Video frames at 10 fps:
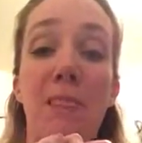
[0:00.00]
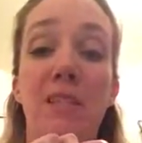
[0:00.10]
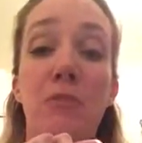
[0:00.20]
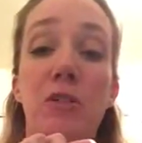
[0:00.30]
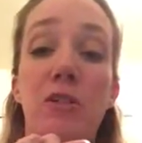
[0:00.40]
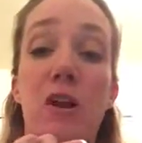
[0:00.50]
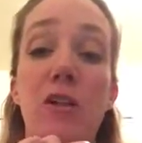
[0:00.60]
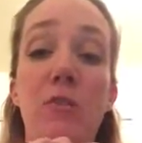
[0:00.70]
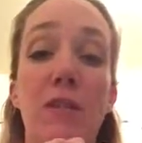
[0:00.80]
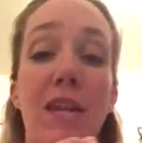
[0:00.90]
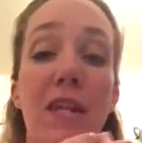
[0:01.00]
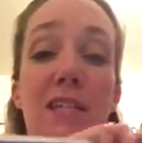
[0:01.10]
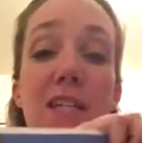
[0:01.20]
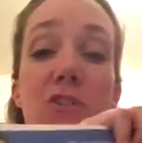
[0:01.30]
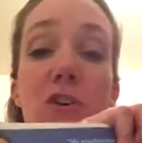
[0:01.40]
This book starts with a
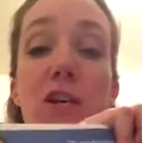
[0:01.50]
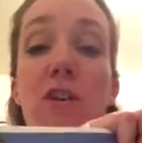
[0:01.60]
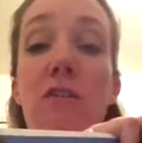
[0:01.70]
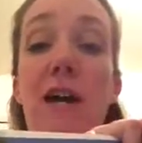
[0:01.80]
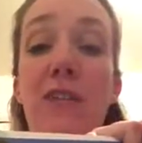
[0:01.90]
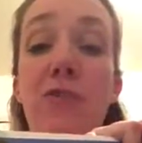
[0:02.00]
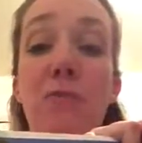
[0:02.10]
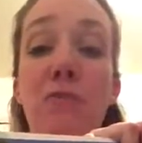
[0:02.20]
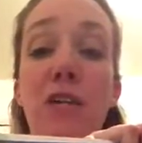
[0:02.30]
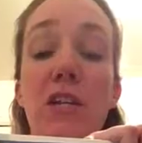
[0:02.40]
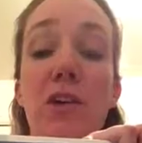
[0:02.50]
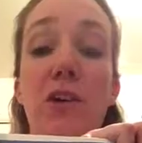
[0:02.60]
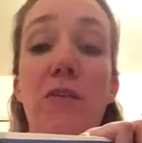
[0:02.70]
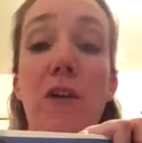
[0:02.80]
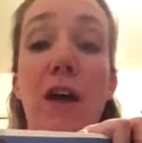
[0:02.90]
teacher in her classroom bringing
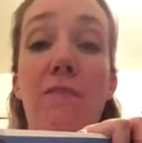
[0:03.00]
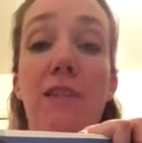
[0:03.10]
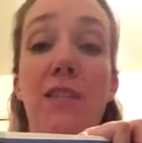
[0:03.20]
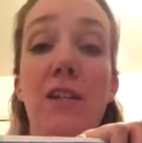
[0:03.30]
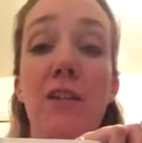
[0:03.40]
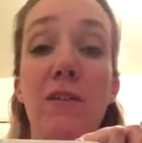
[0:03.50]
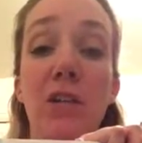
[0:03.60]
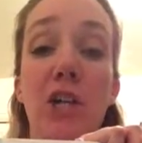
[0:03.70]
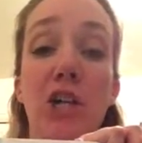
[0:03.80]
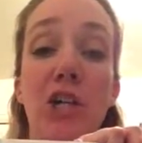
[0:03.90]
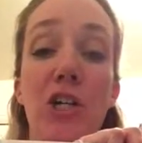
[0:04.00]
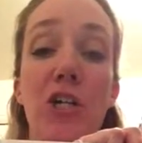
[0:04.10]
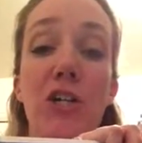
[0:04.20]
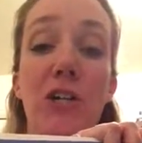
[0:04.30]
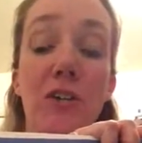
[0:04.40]
her a visitor,
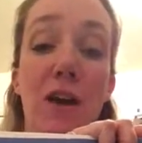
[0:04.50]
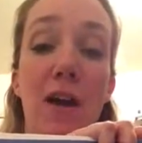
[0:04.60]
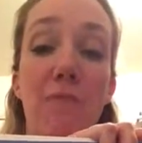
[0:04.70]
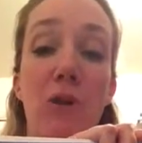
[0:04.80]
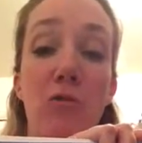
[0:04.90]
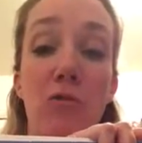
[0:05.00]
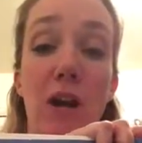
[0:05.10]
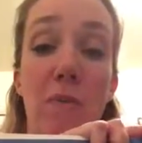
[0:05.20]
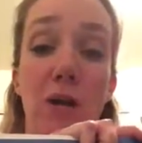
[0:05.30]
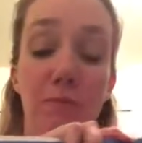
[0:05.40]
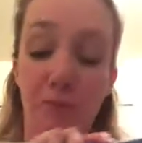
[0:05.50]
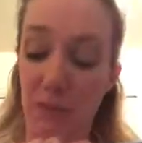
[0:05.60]
her own grandma,